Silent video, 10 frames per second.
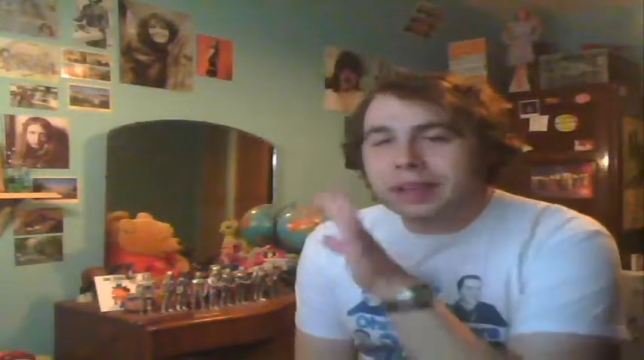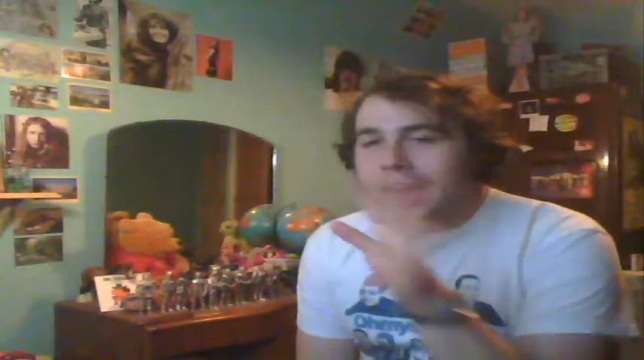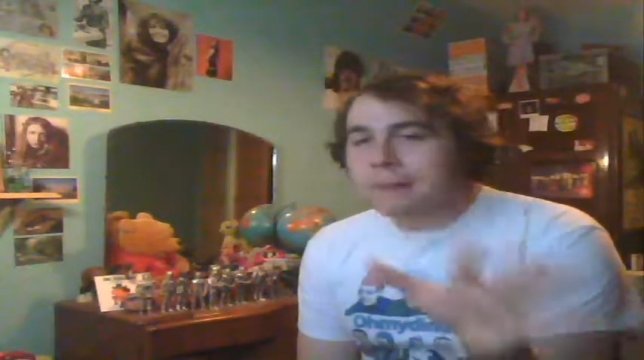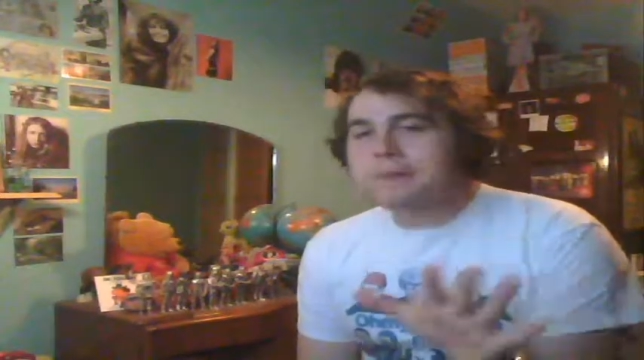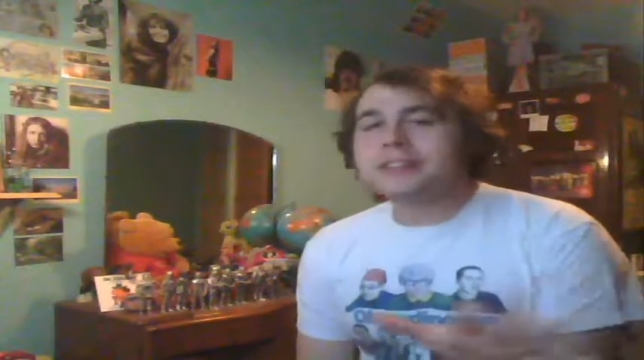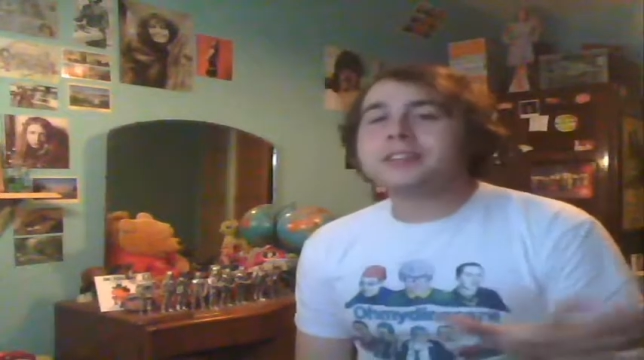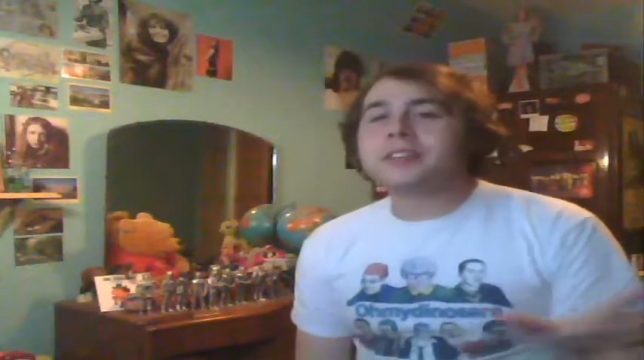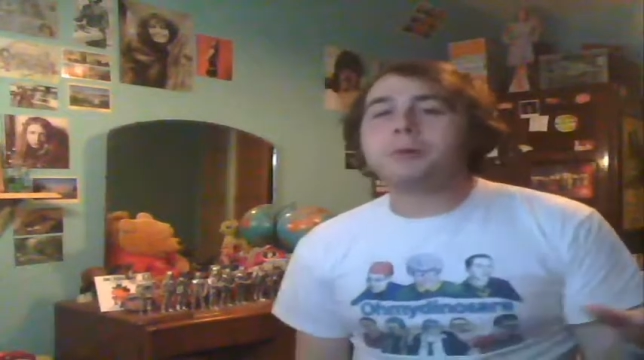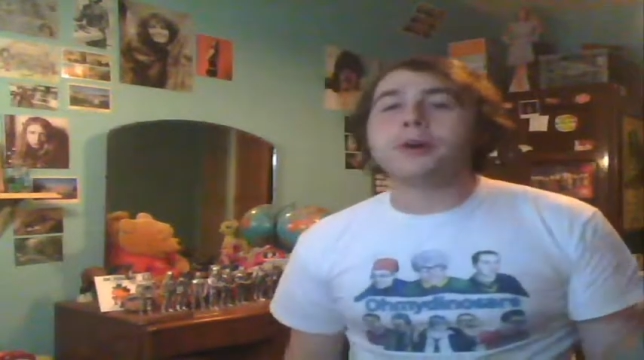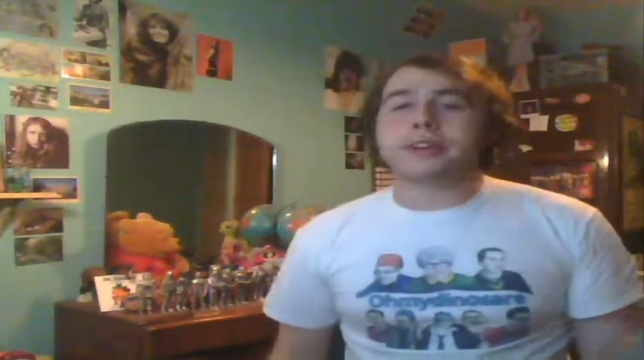up until this
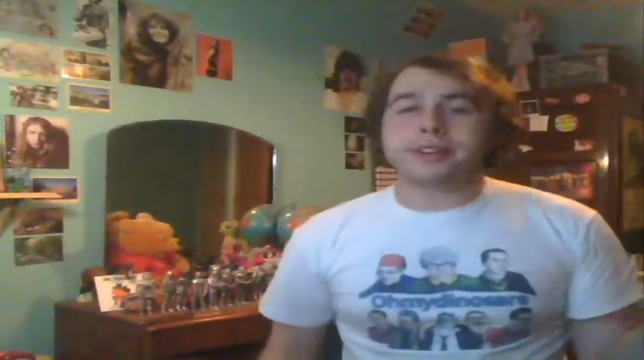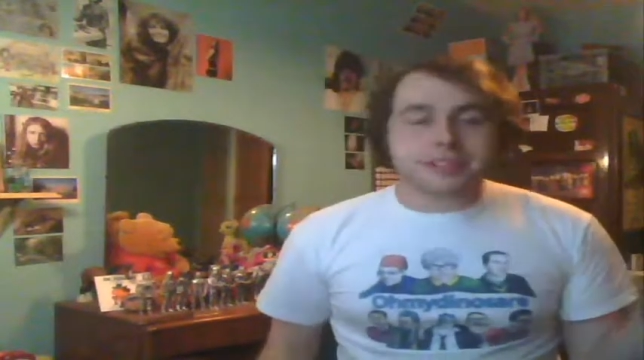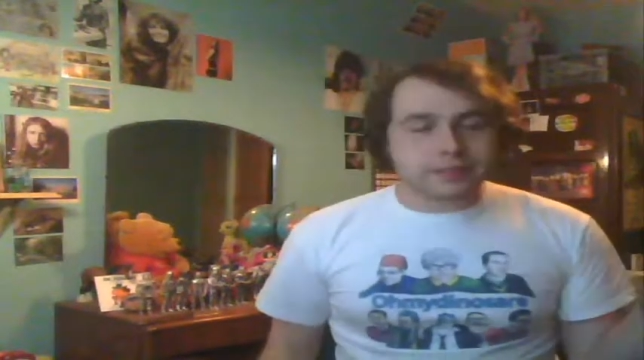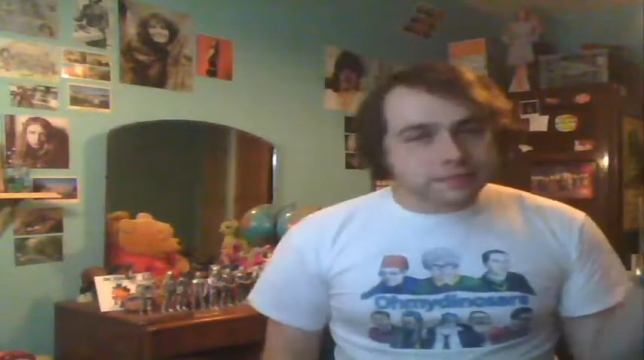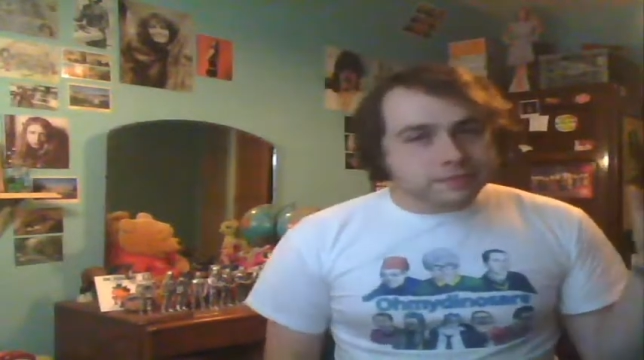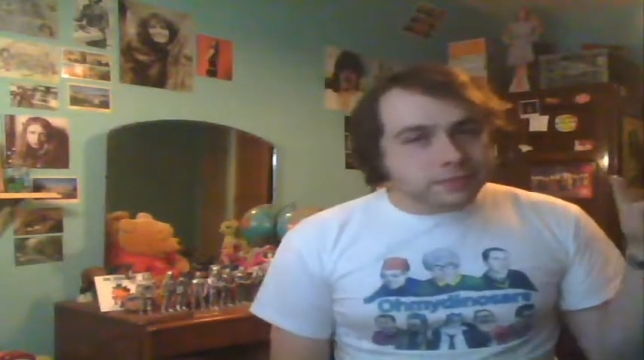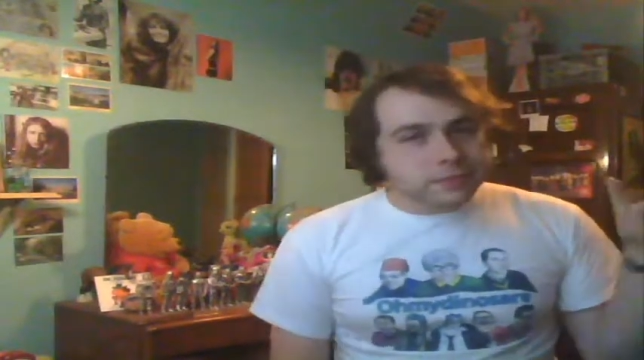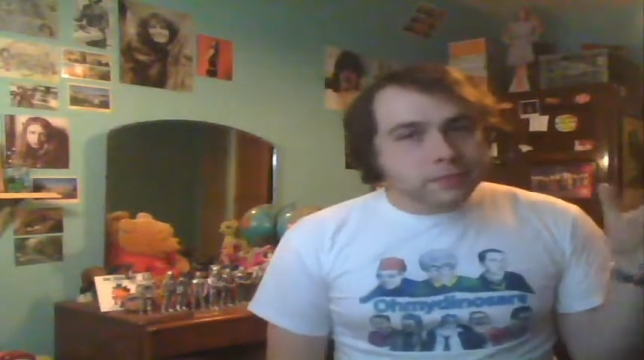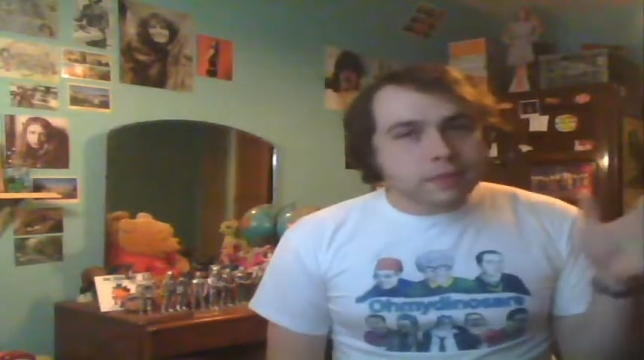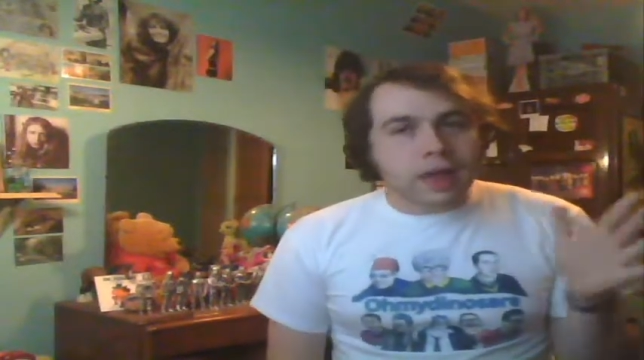point,
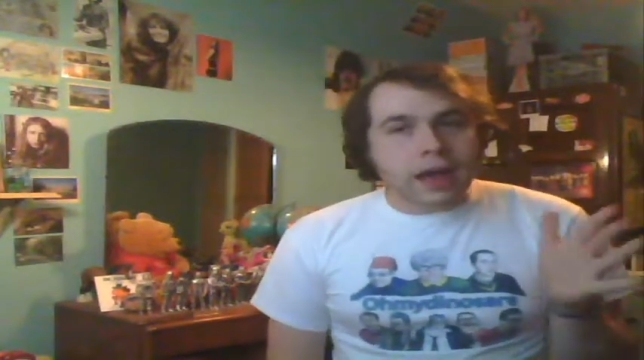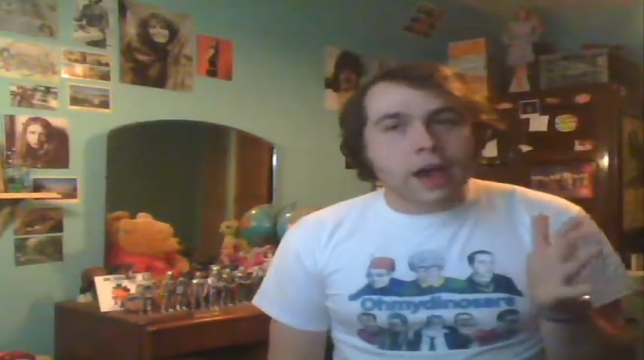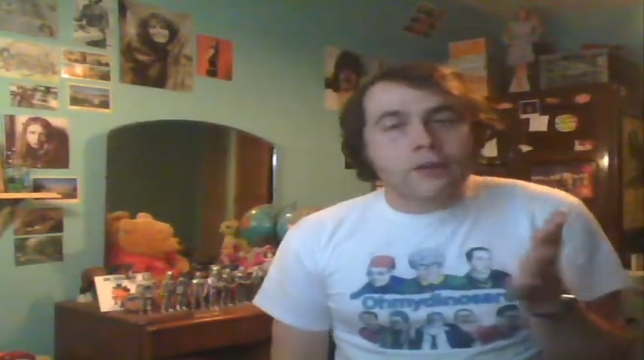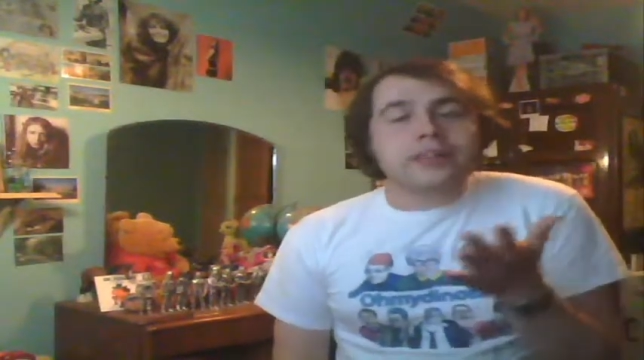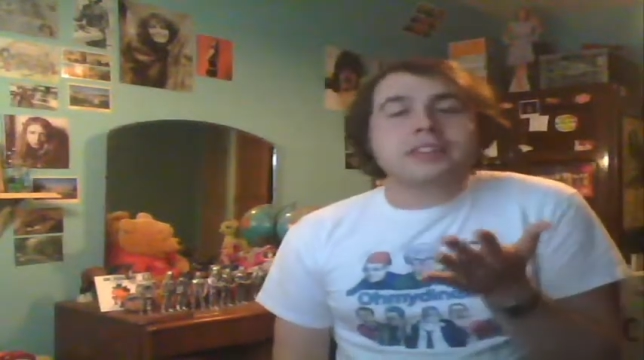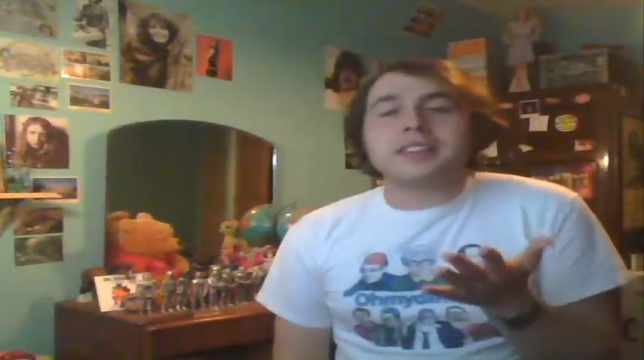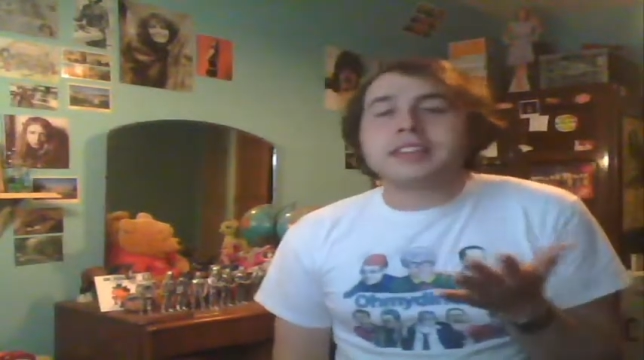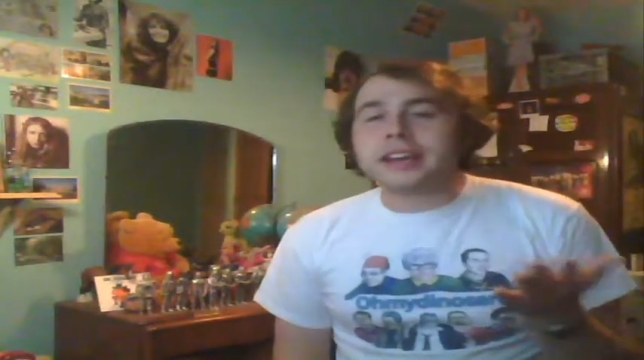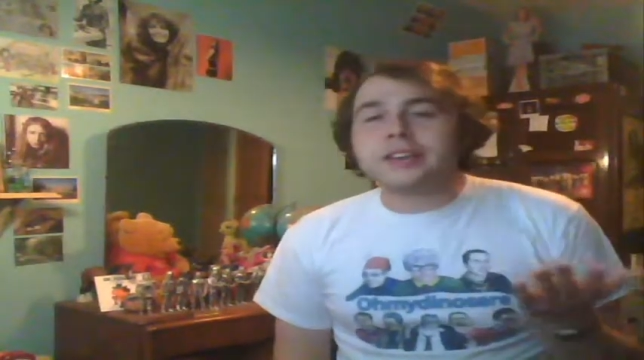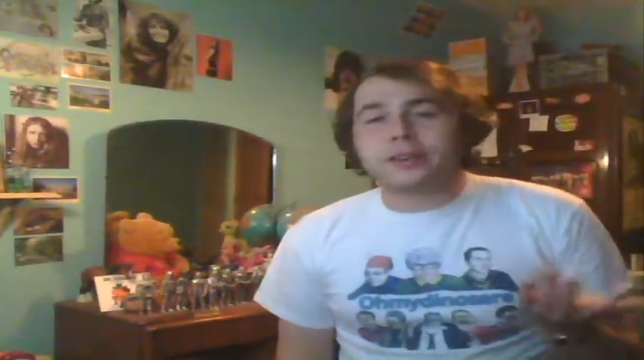
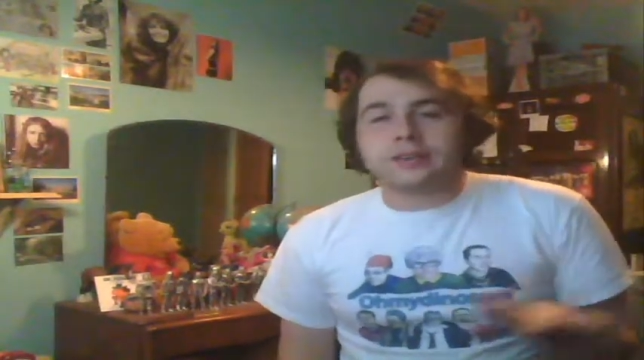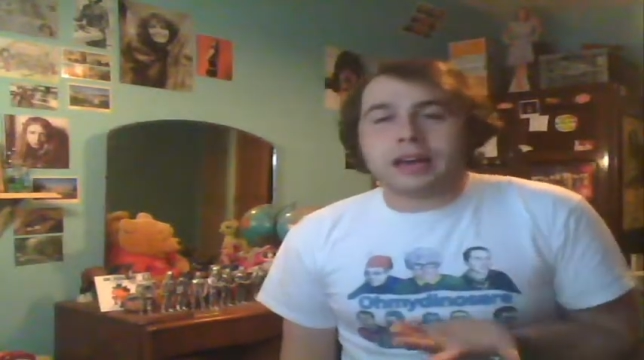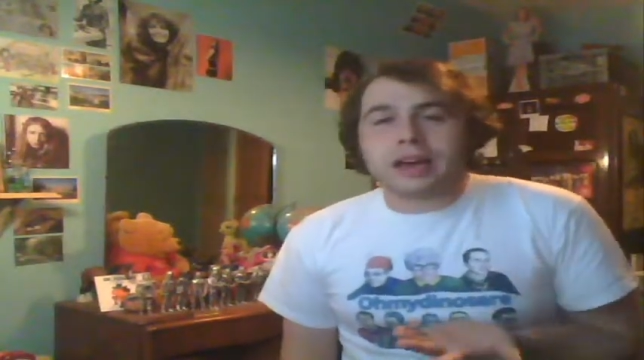obviously, you know,